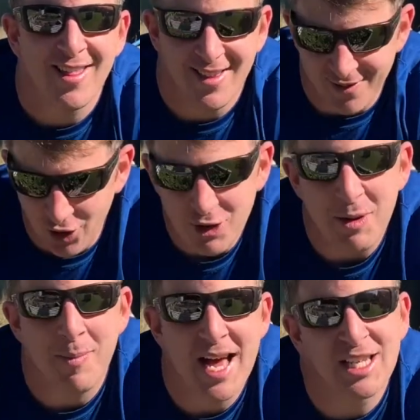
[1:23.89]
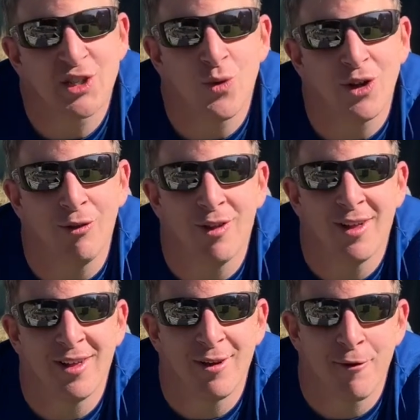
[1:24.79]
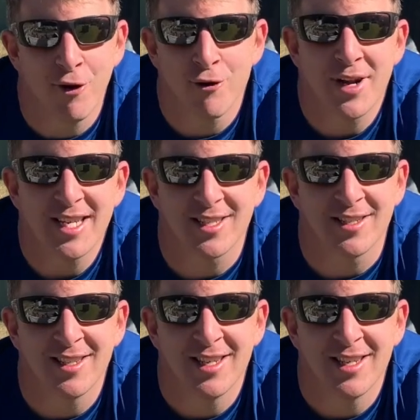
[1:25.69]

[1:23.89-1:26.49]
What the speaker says: there's not going to be bare soil for a reason.